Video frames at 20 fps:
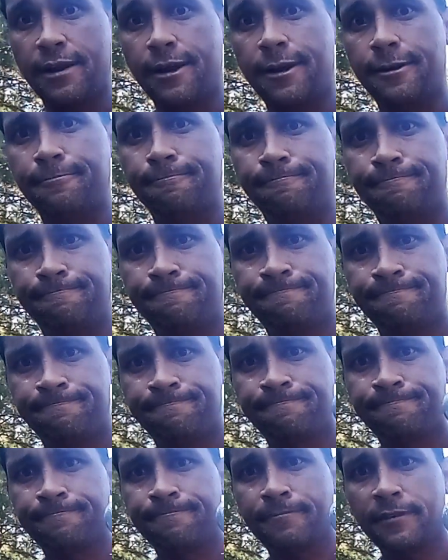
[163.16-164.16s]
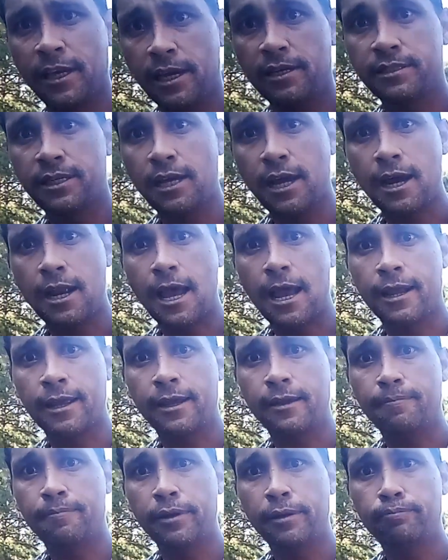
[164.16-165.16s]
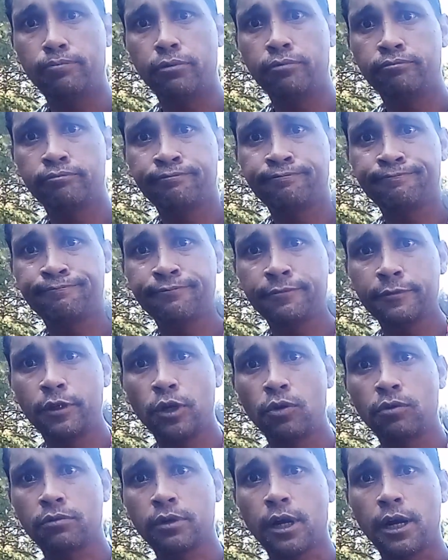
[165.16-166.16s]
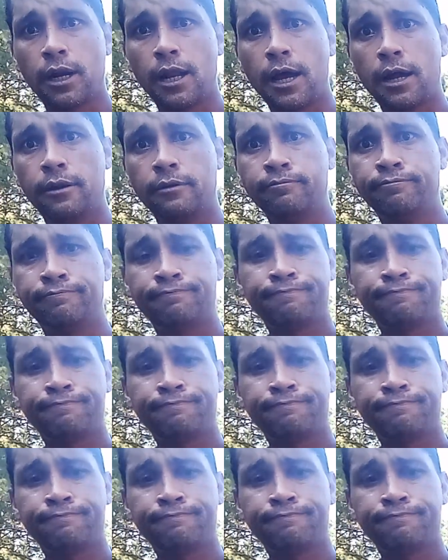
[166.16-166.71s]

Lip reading: there. Yeah, it's hot out here, people, from North Carolina.